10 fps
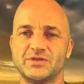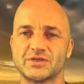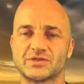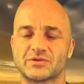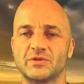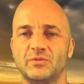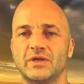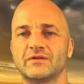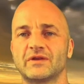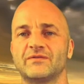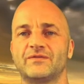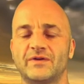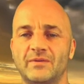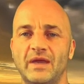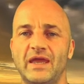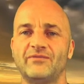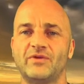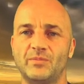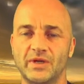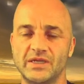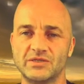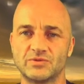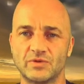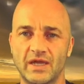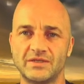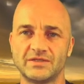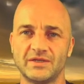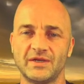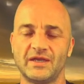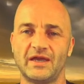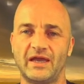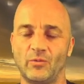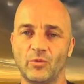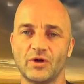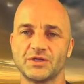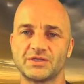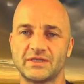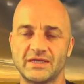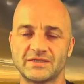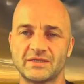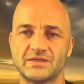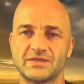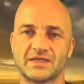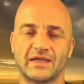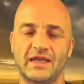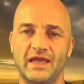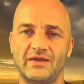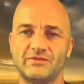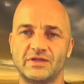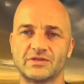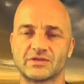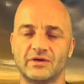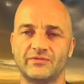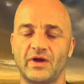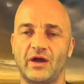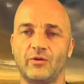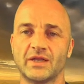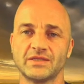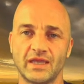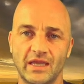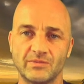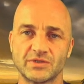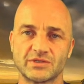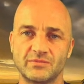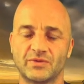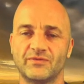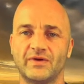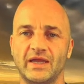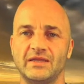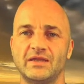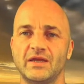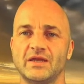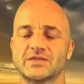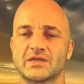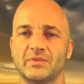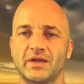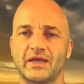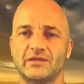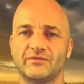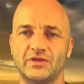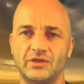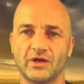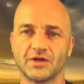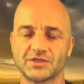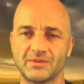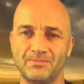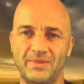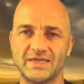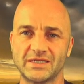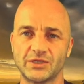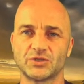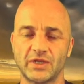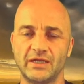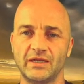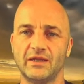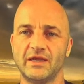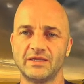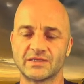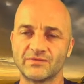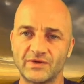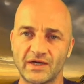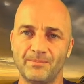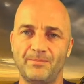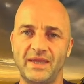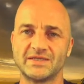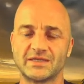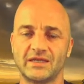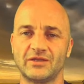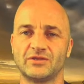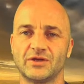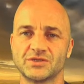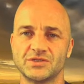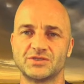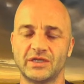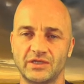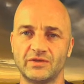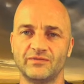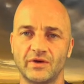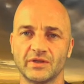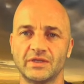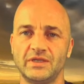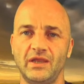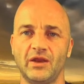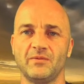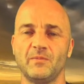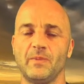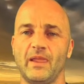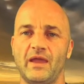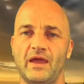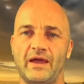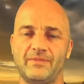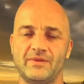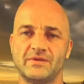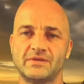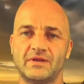just so that we can confirm everybody's read, watched this. This is kind of evidence of our attempts to provide some kind of induction basic training. This is very basic induction training to volunteering. And